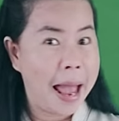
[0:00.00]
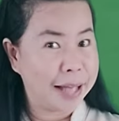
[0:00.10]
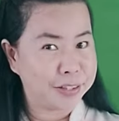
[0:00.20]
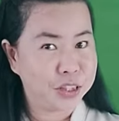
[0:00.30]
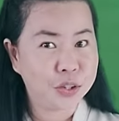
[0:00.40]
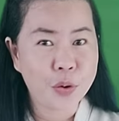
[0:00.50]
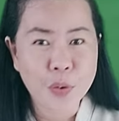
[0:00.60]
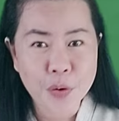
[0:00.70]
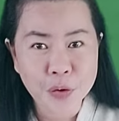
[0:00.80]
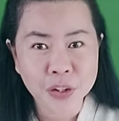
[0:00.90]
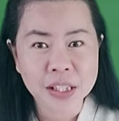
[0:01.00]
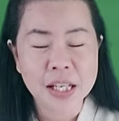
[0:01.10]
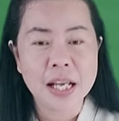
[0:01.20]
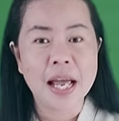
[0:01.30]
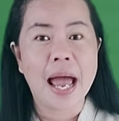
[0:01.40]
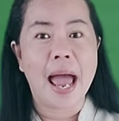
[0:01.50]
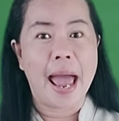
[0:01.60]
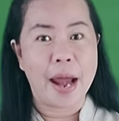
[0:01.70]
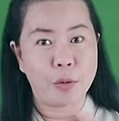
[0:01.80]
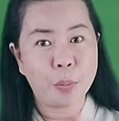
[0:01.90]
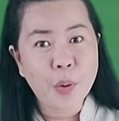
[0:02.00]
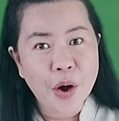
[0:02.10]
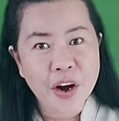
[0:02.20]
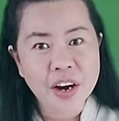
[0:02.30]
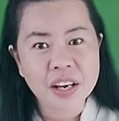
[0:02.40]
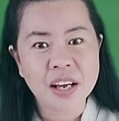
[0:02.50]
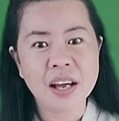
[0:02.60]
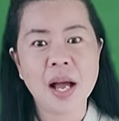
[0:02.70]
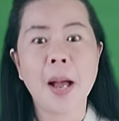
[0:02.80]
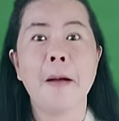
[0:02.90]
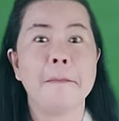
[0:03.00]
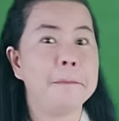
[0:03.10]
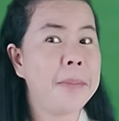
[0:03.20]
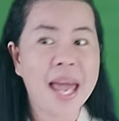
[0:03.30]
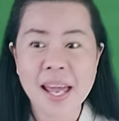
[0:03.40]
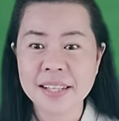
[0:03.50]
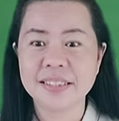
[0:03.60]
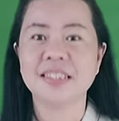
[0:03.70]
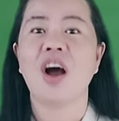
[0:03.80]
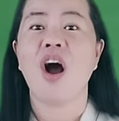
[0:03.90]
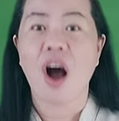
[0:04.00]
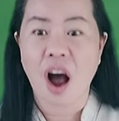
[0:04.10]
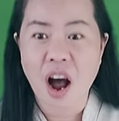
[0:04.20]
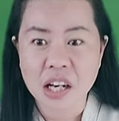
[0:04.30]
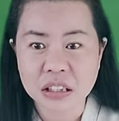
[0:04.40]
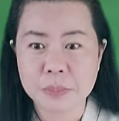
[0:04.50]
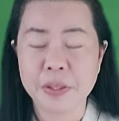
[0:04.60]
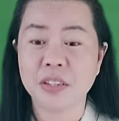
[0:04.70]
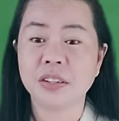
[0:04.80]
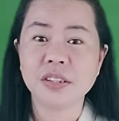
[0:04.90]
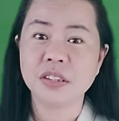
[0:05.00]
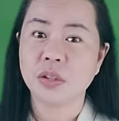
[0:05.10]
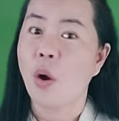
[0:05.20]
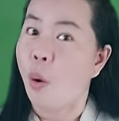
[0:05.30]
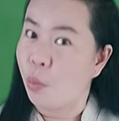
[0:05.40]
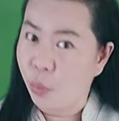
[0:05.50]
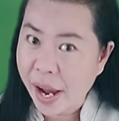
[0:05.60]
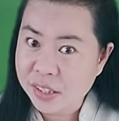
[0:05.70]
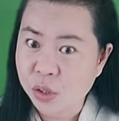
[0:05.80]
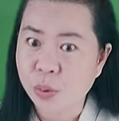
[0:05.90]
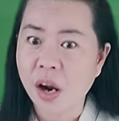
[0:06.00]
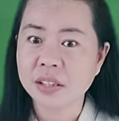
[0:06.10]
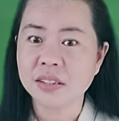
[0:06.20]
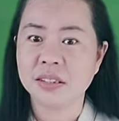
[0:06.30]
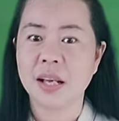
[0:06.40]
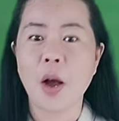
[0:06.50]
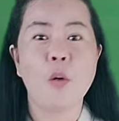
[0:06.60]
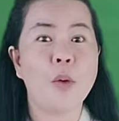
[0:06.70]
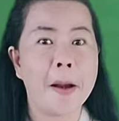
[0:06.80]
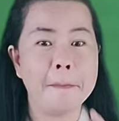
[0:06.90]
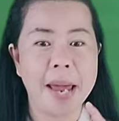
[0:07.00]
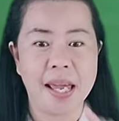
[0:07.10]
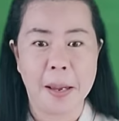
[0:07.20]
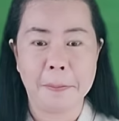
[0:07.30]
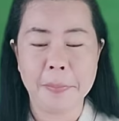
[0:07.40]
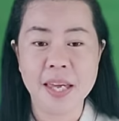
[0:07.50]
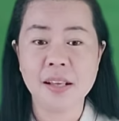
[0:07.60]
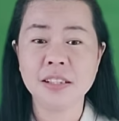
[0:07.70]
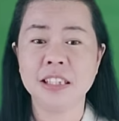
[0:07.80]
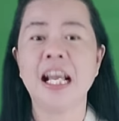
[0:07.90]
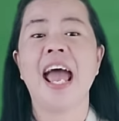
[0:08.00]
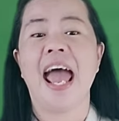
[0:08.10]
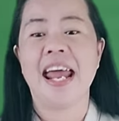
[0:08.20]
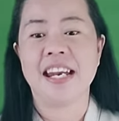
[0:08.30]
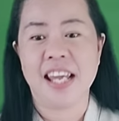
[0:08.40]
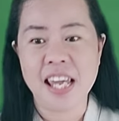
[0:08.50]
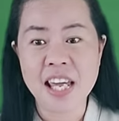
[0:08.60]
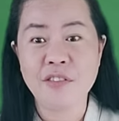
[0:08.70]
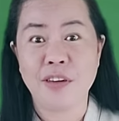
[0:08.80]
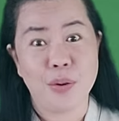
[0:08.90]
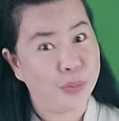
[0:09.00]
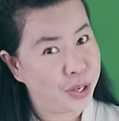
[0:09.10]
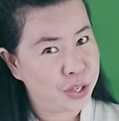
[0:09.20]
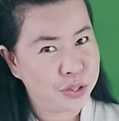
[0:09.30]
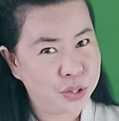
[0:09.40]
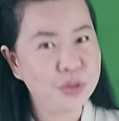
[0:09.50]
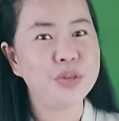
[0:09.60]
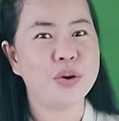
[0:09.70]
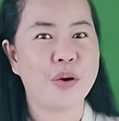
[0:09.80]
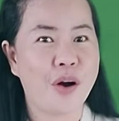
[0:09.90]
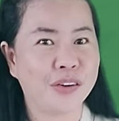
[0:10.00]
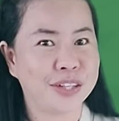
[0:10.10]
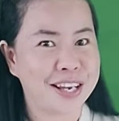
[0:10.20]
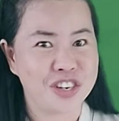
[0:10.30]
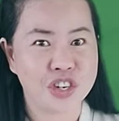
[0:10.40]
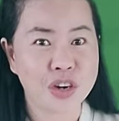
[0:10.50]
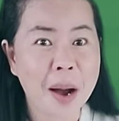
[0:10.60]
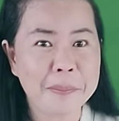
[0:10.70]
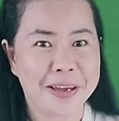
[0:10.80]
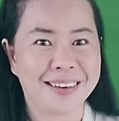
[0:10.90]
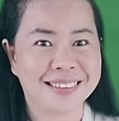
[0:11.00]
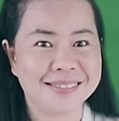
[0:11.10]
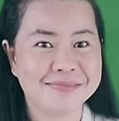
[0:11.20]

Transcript: At school, at work, banks, hospitals, restaurants, when paying bills, and even when you do your online shopping.